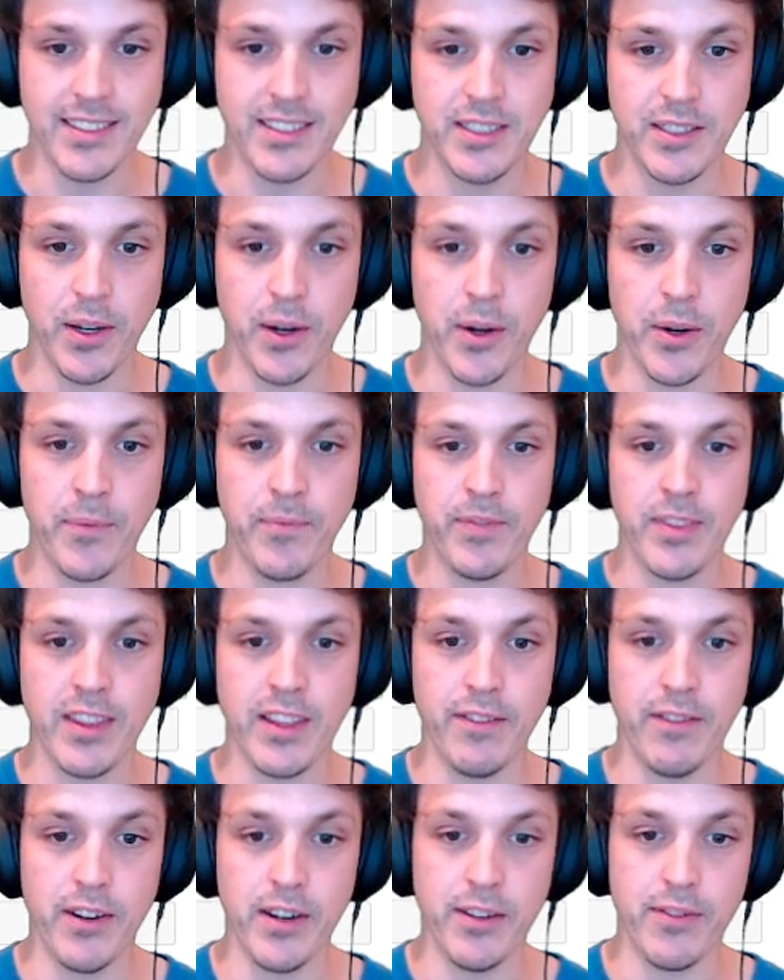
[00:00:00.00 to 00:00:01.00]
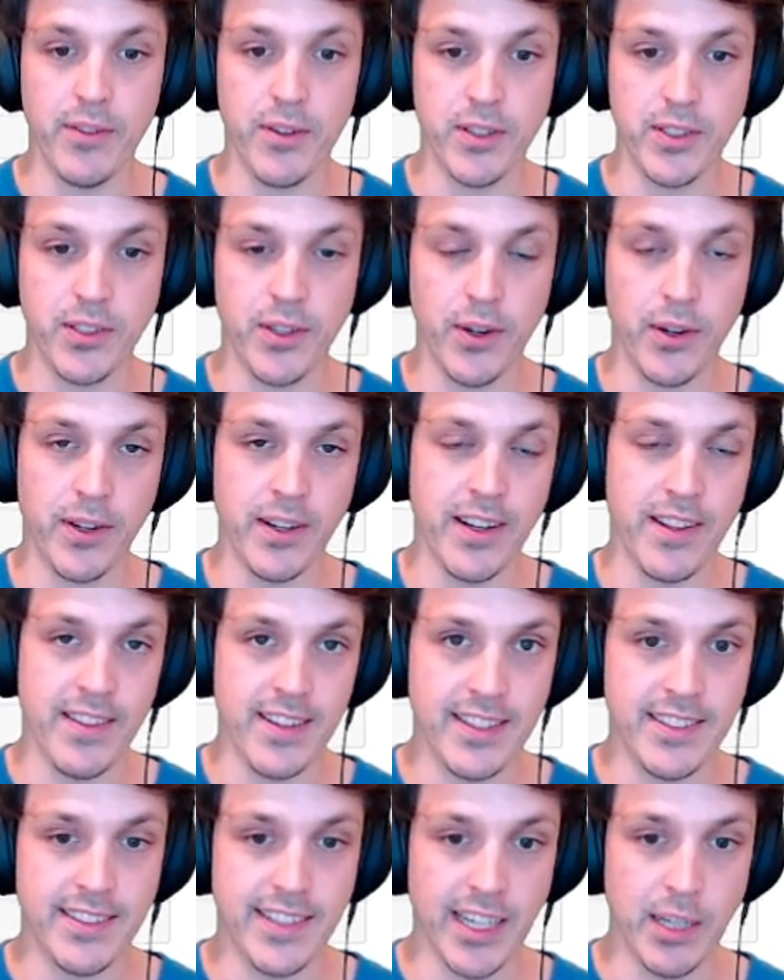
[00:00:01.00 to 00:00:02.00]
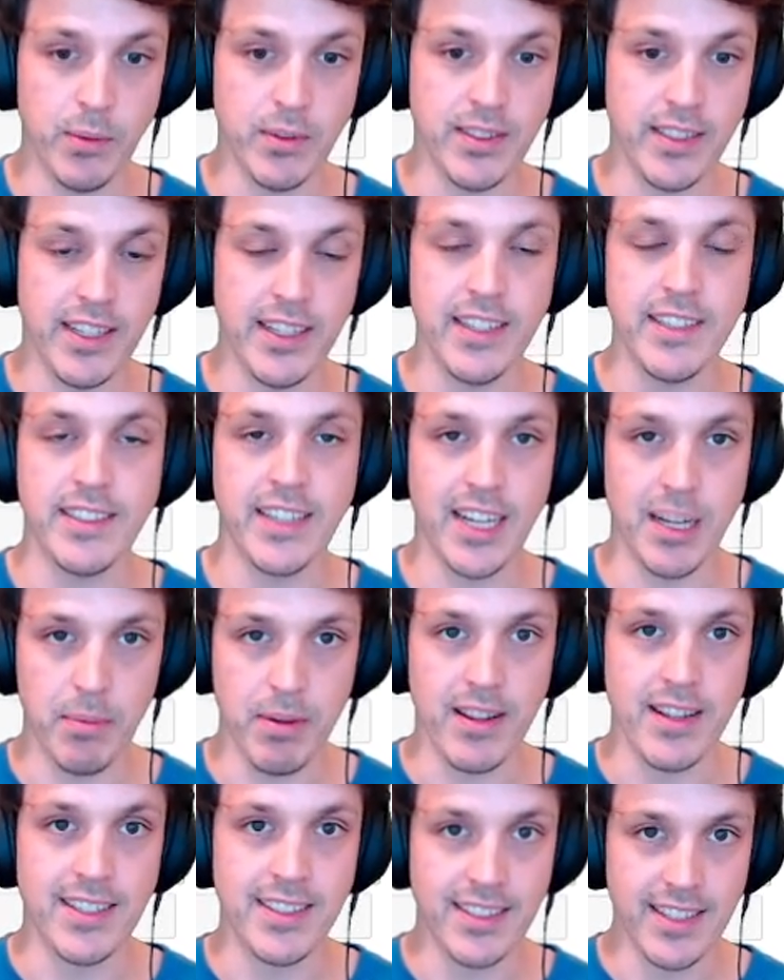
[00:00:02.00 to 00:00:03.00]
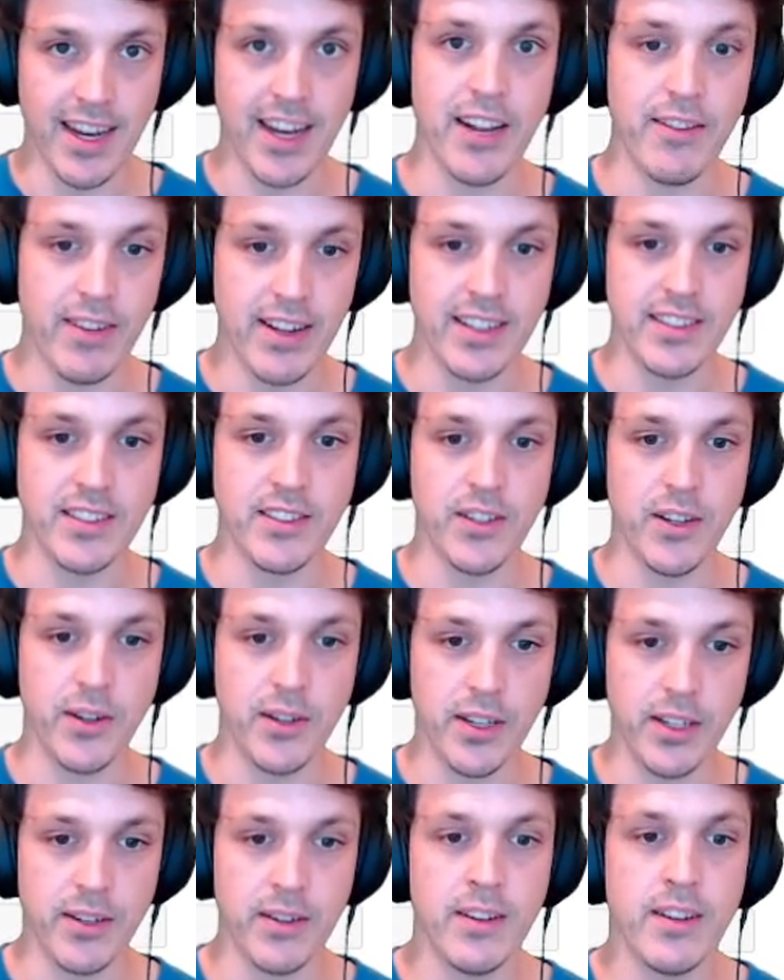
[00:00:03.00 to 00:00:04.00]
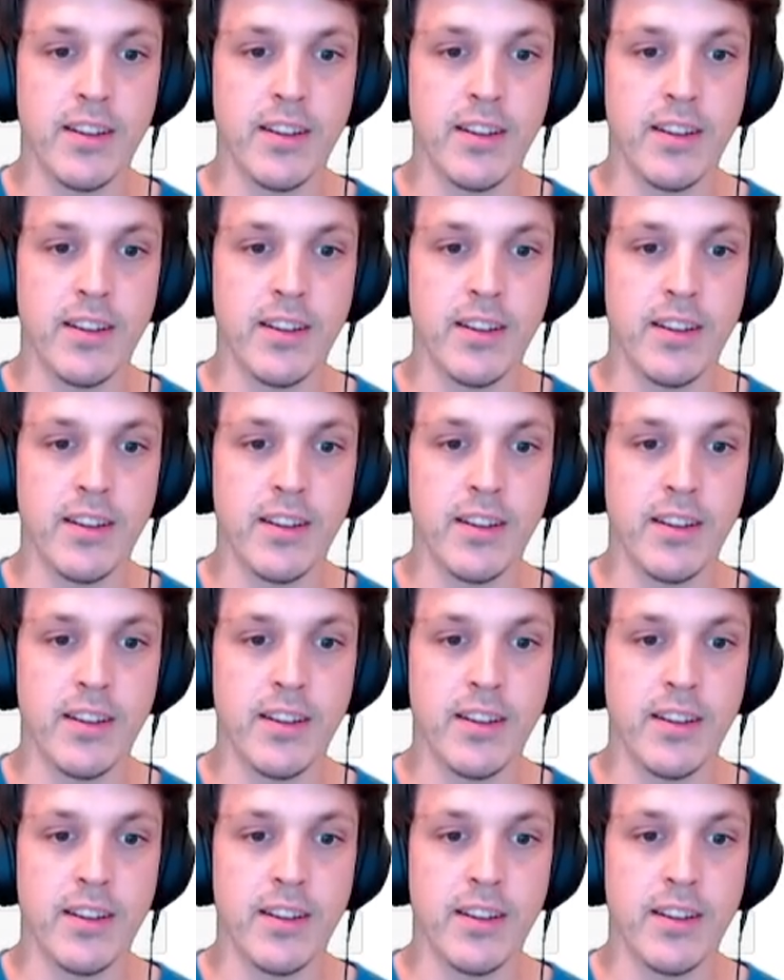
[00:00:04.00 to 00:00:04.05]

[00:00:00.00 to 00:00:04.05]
So the very first token in this sequence here is going to be the start of answer token,